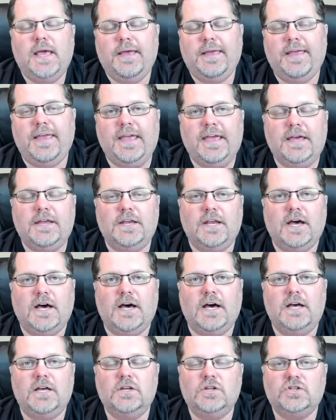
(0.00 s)
And
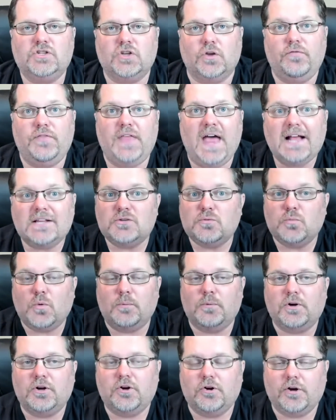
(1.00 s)
so that's what
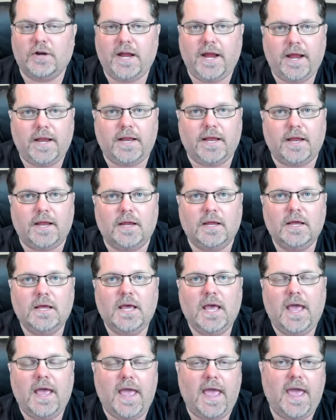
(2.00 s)
we're creating.
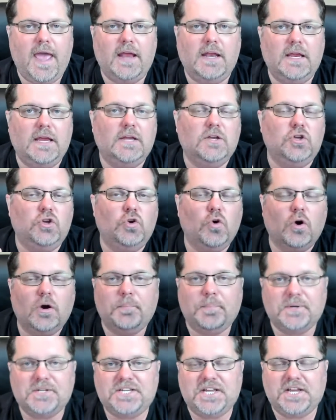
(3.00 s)
And in your
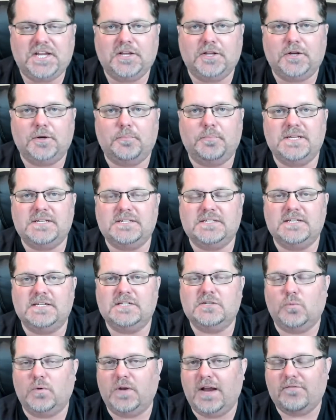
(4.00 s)
particular
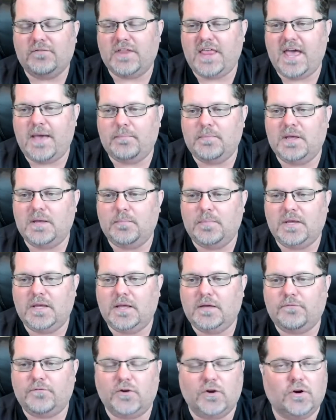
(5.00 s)
business, whatever that may
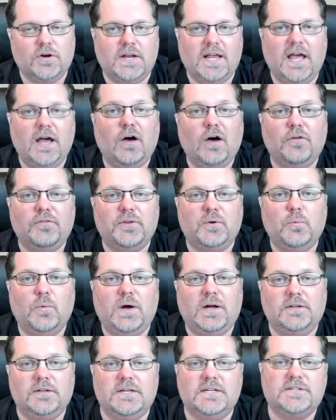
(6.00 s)
be, if you're in a health and
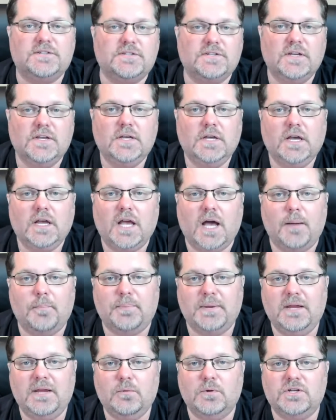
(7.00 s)
wellness
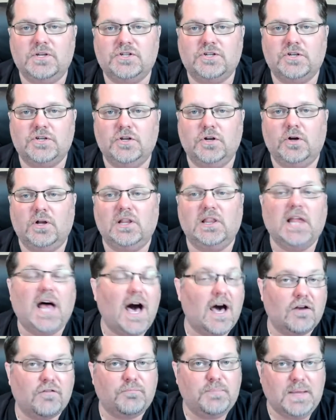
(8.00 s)
company, which a
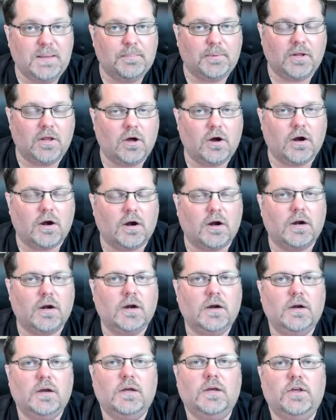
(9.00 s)
lot of people are,
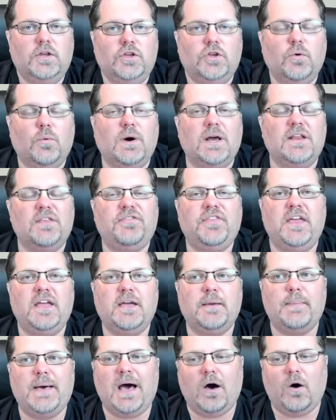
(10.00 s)
you want to think
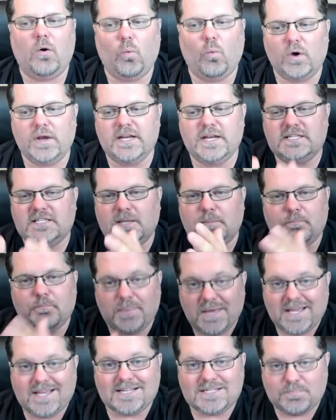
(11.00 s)
about what is the
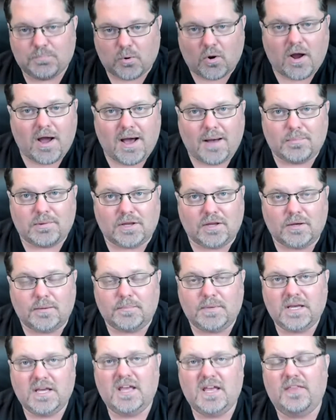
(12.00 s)
biggest
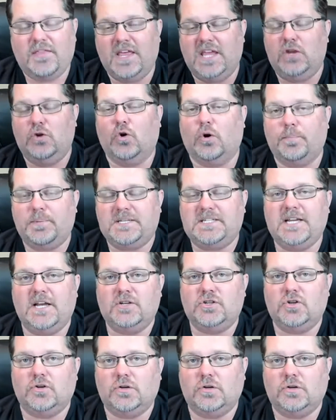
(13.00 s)
problem that your potential